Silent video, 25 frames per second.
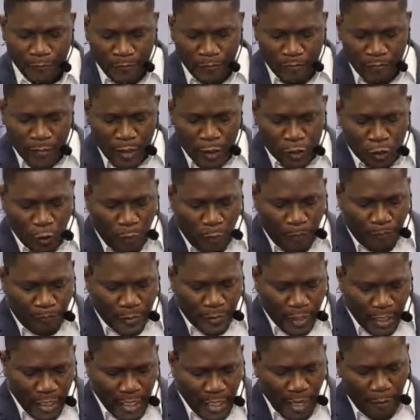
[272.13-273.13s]
So,
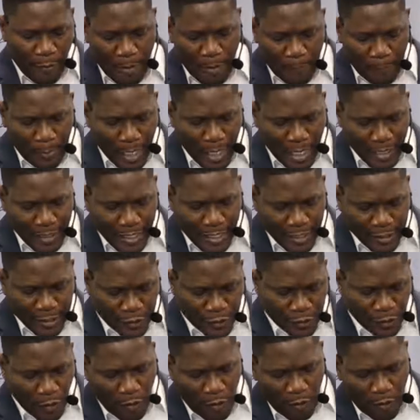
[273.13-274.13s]
in our planet,
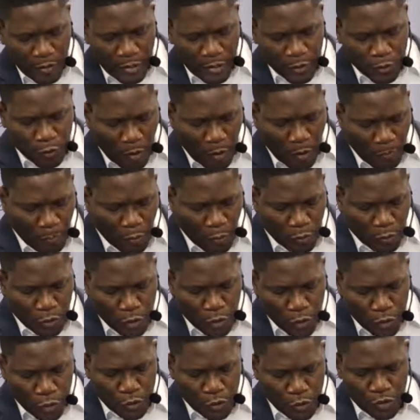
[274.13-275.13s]
sun is what
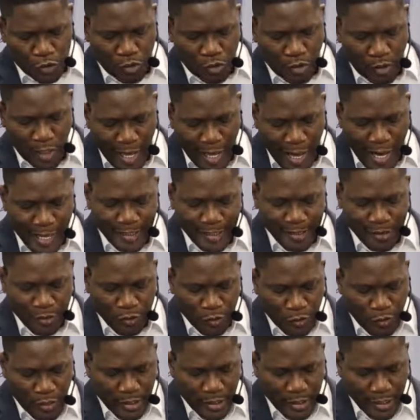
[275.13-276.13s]
produces light
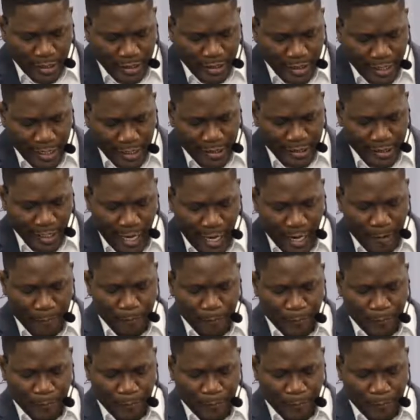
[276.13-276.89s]
during the daytime.